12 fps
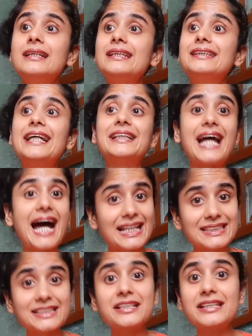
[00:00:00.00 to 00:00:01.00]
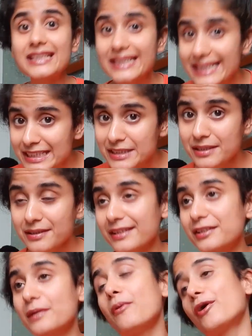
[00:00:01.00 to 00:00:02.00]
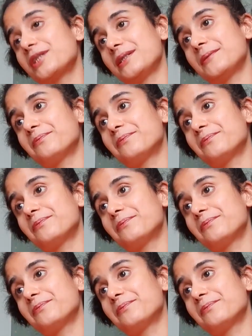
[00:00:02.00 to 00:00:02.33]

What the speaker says: that acidic heat in the body.